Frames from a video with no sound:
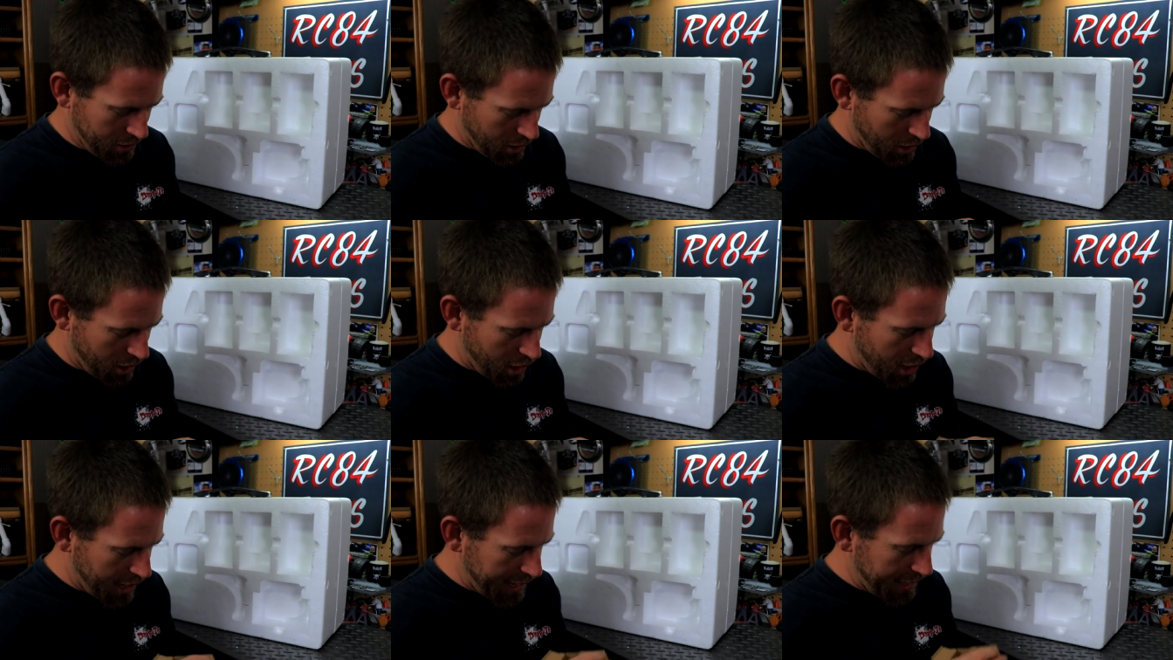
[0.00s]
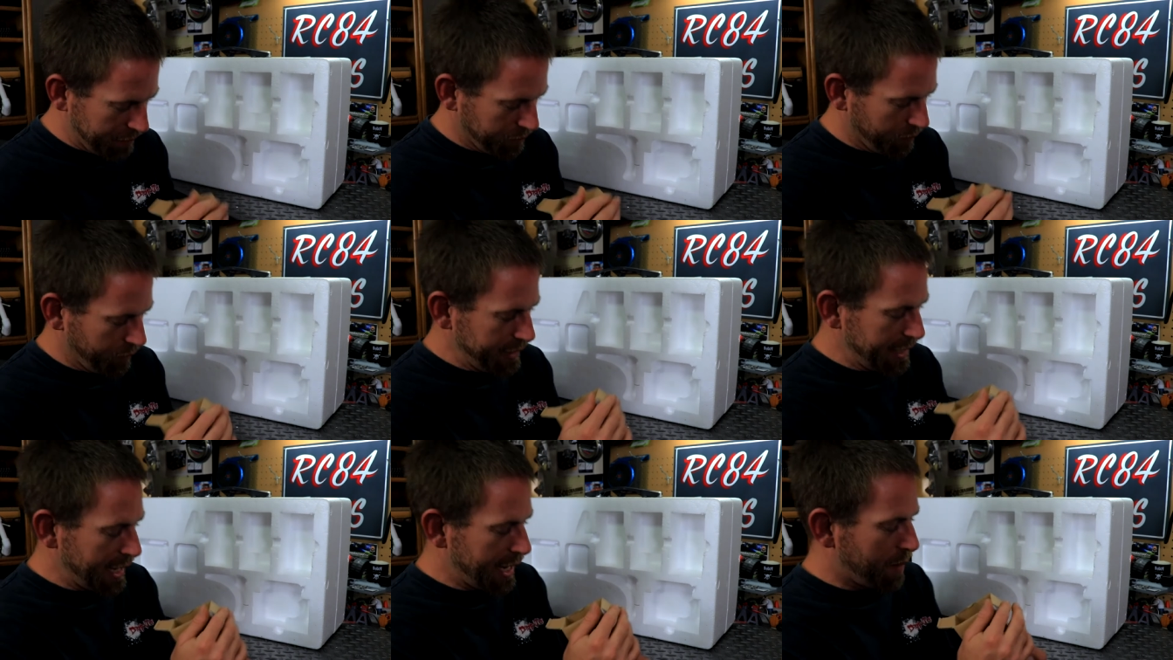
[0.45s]
All right,
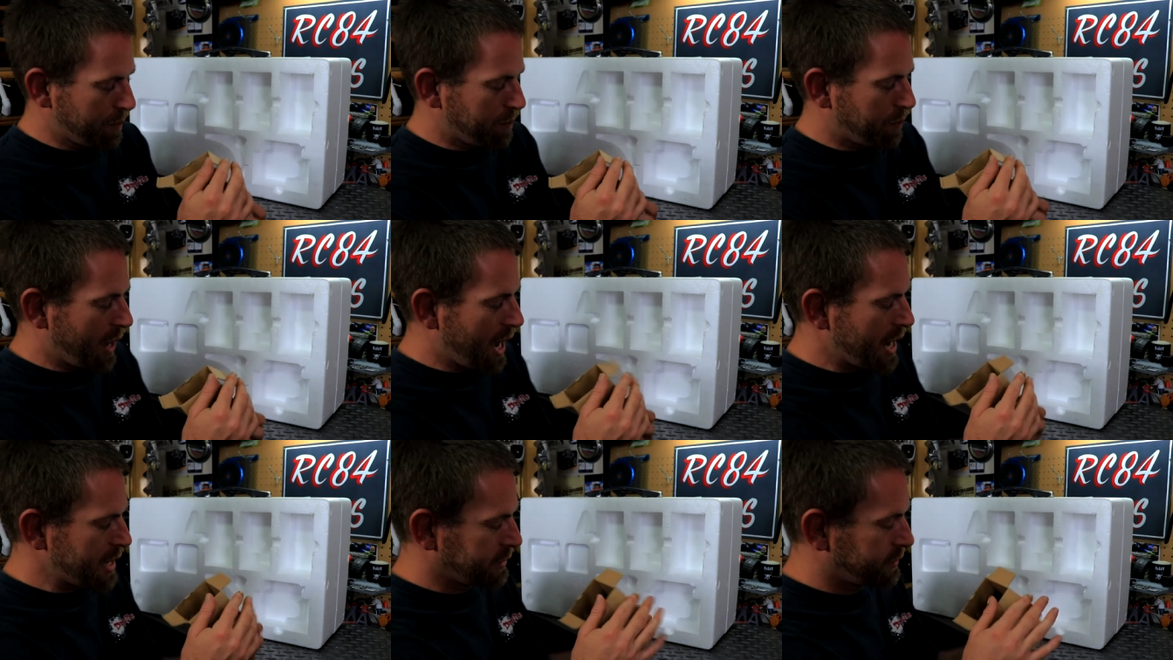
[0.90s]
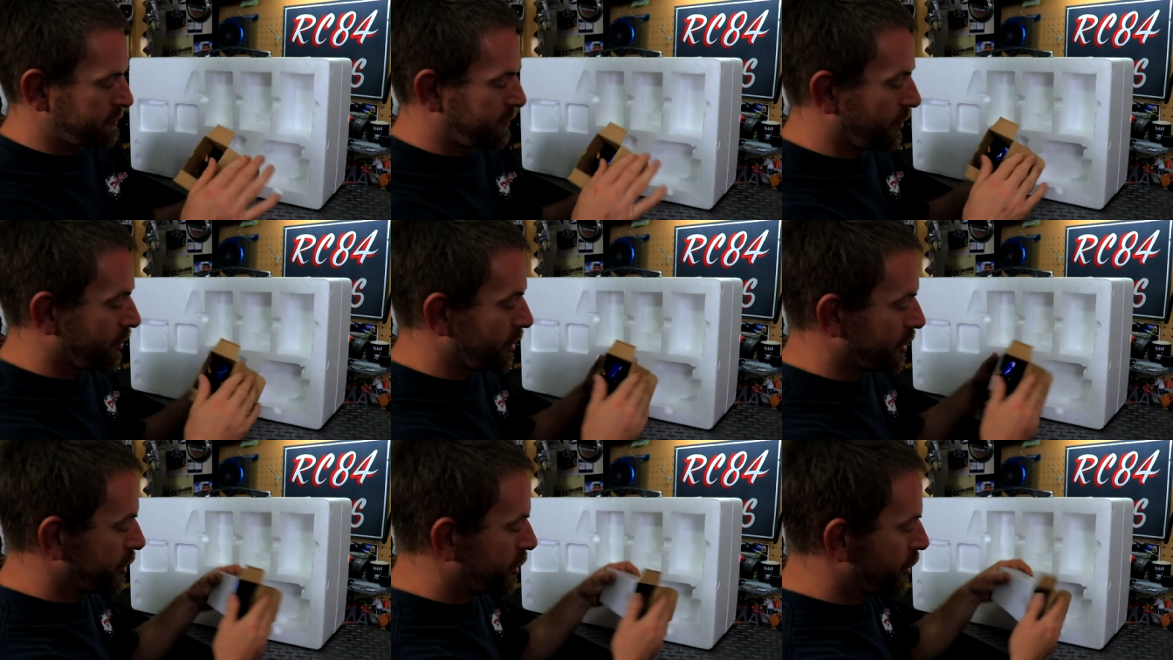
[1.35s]
we got a box
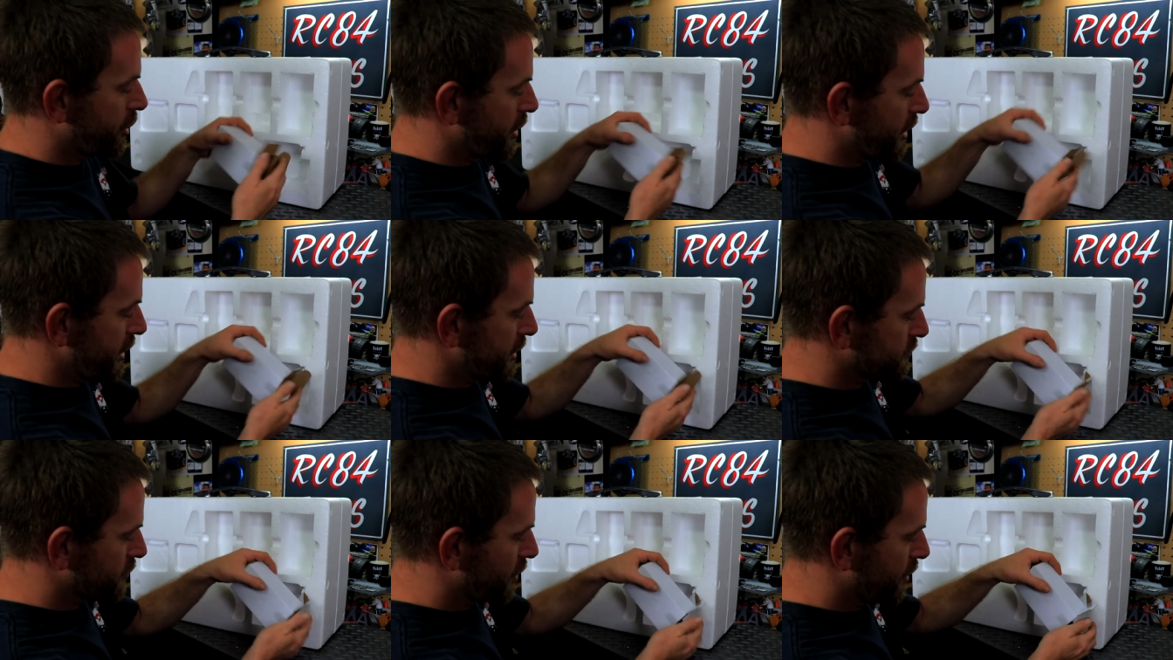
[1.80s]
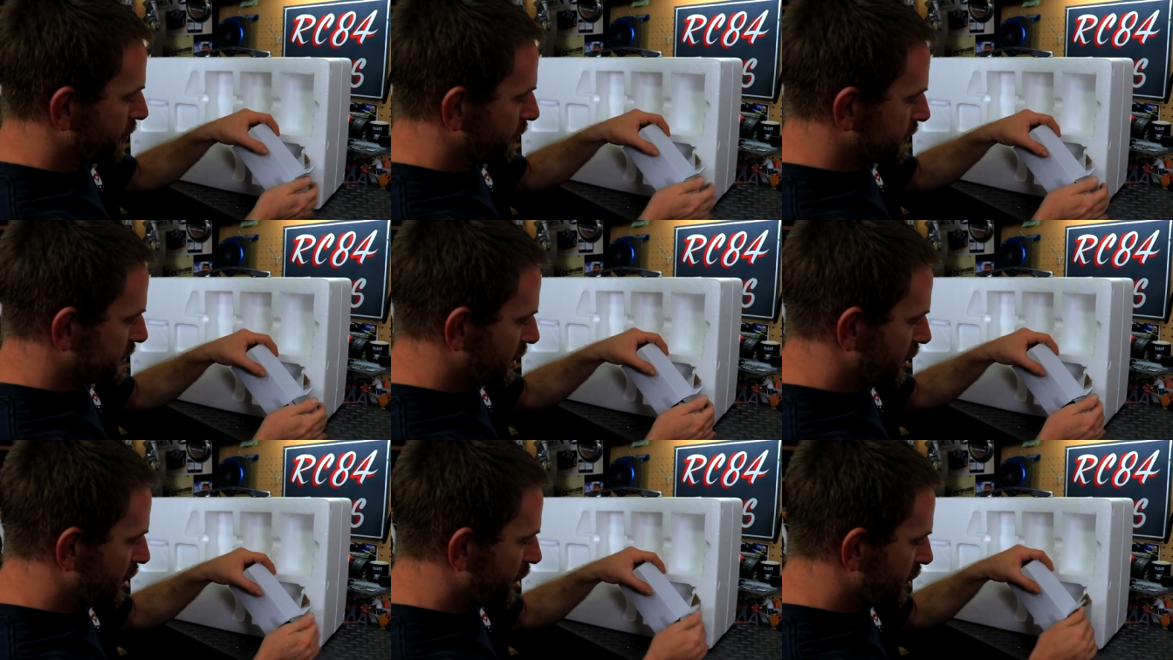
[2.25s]
full of goodies. What
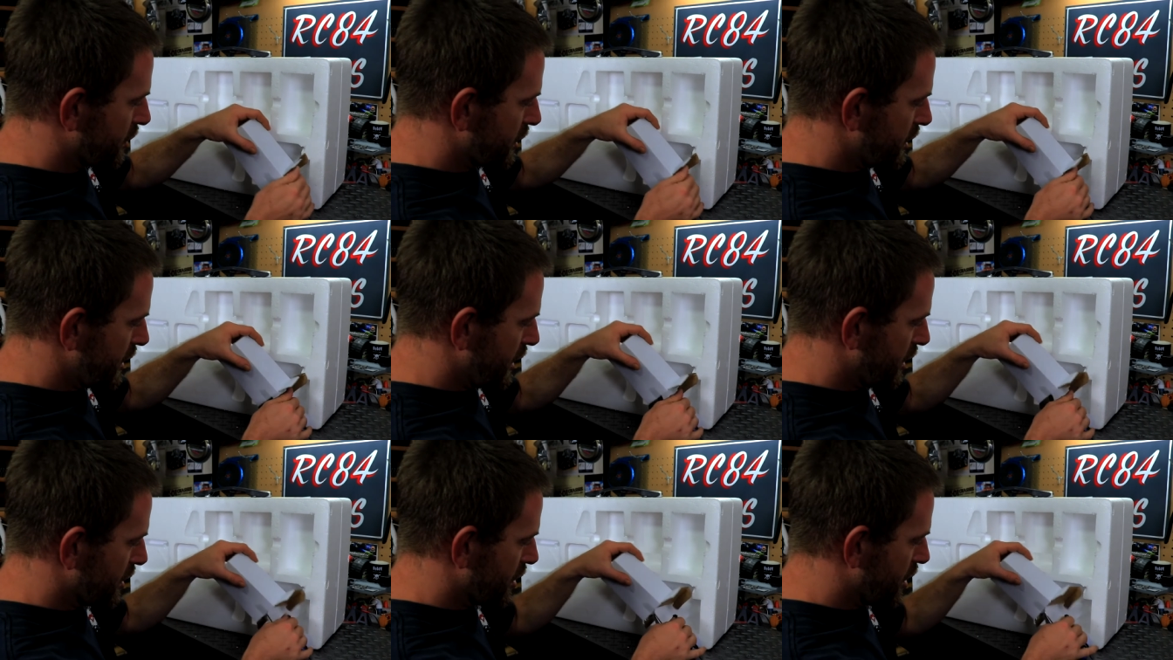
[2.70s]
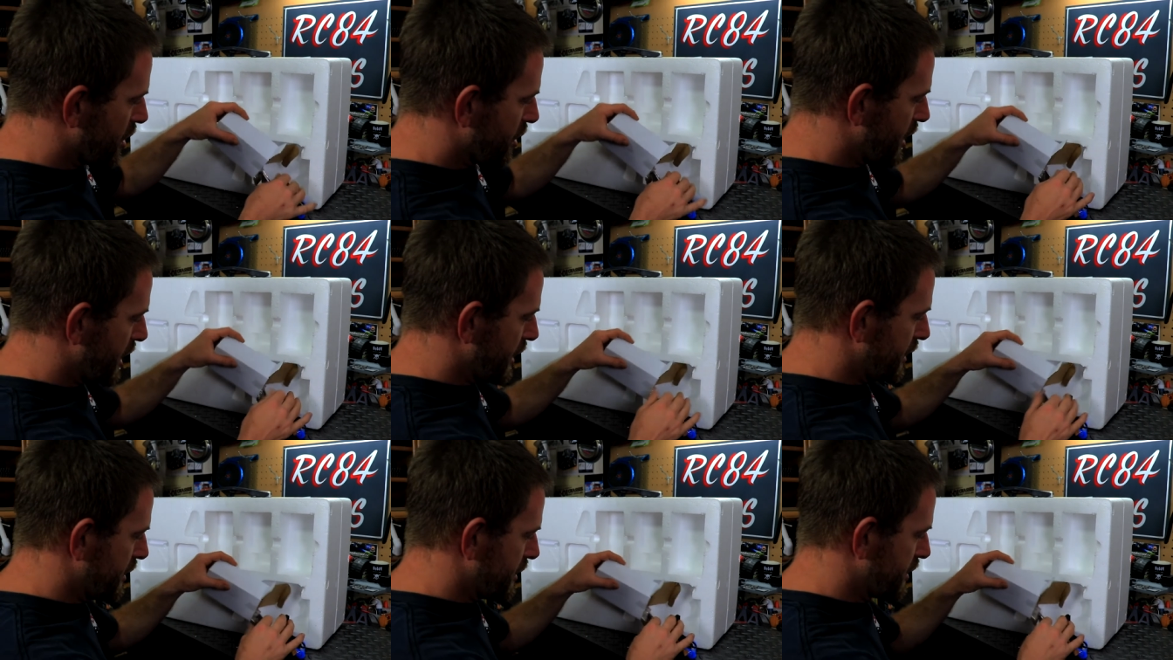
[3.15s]
was all in here? All
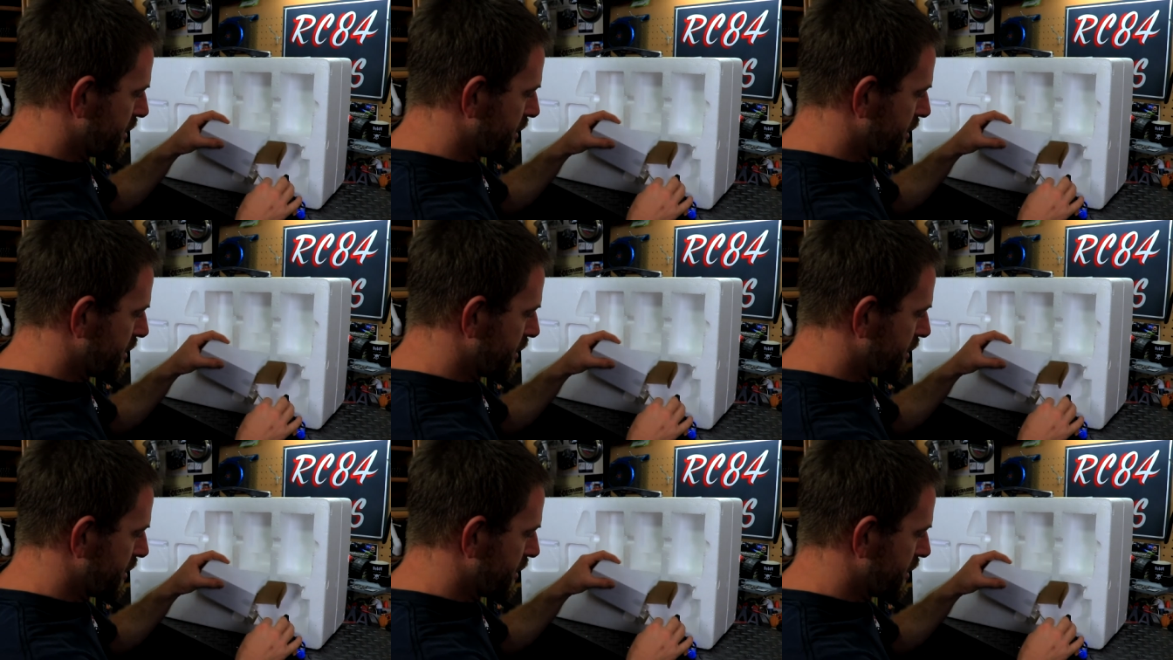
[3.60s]
right.